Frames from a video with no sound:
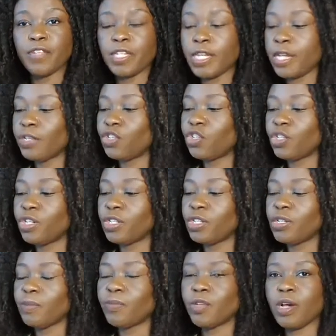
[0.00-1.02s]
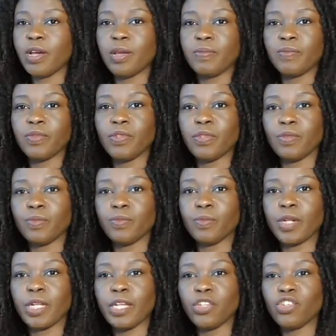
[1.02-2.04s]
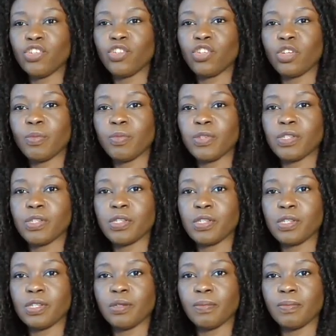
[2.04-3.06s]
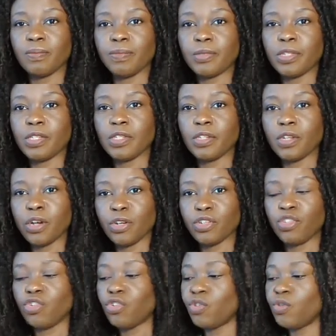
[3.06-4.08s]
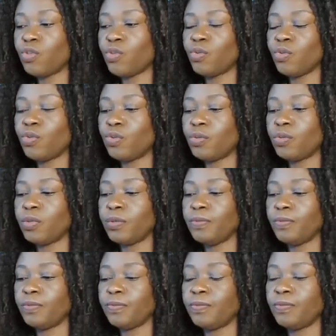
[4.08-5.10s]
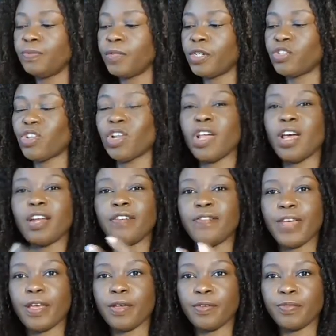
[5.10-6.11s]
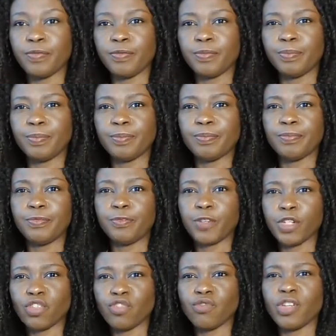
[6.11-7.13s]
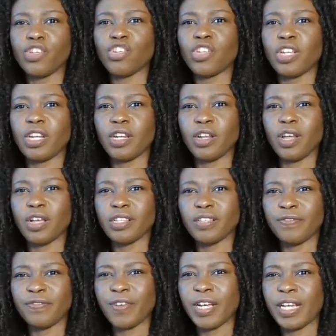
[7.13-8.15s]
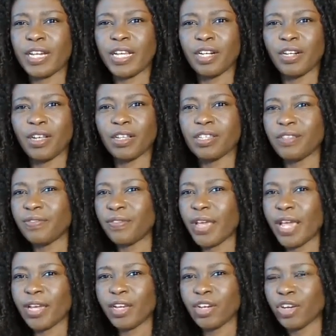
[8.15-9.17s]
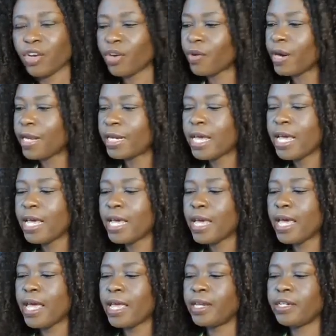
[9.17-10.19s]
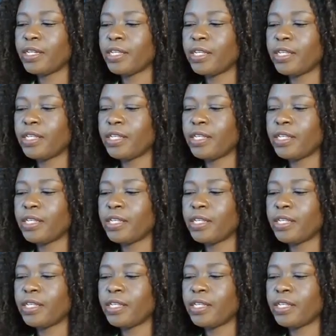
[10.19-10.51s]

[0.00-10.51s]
attention. Sometimes relationships start to there's a lot of frustration, lots of fighting, lots of anger, and